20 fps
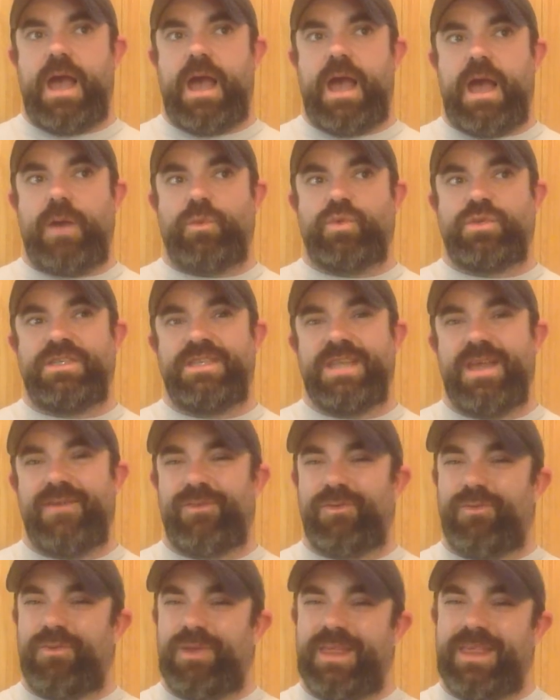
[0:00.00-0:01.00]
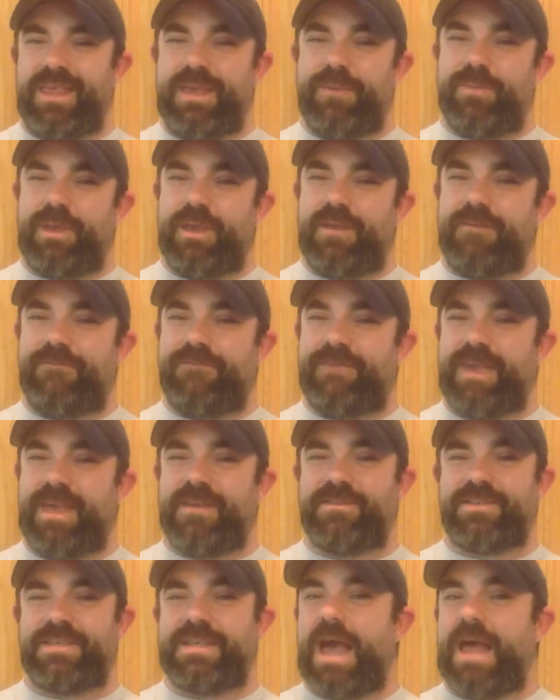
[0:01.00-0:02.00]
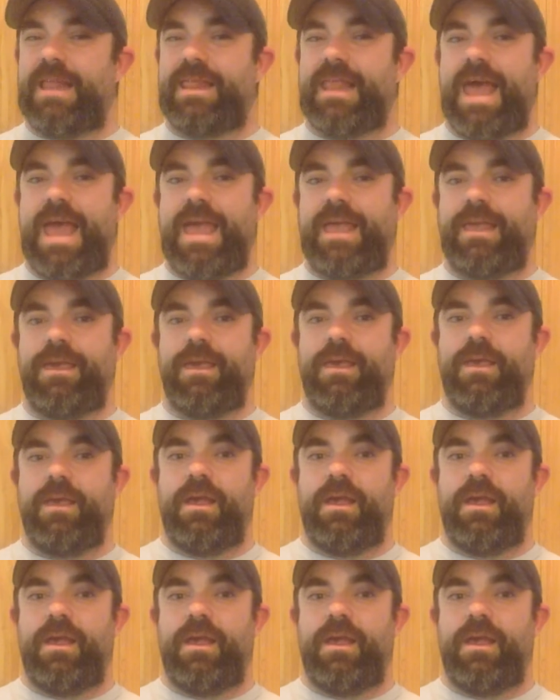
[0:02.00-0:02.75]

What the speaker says: I was never really a big fan of Scott Lang.